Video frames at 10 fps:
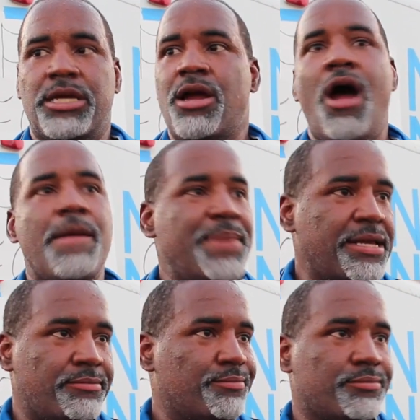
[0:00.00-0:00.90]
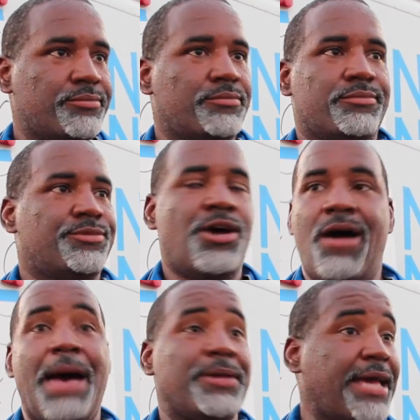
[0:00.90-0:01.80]
in a heartbeat.
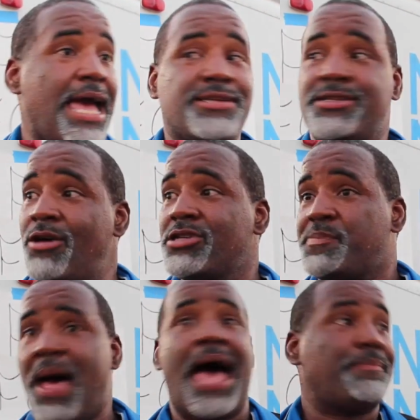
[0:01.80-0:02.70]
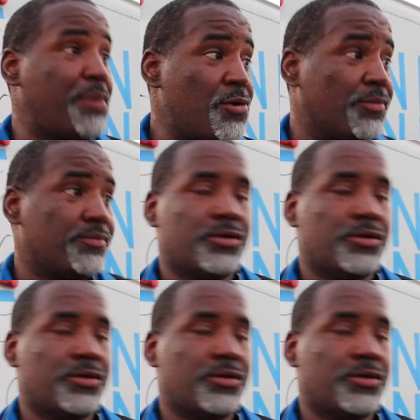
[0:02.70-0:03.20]
No application, on the spot. Boom.